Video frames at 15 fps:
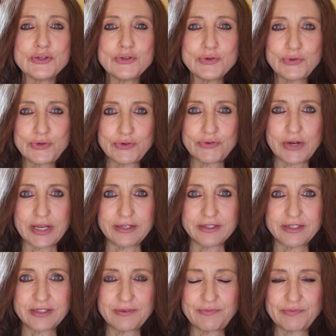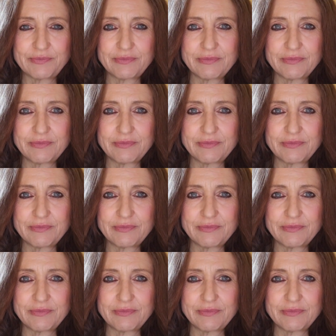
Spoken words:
nutrients.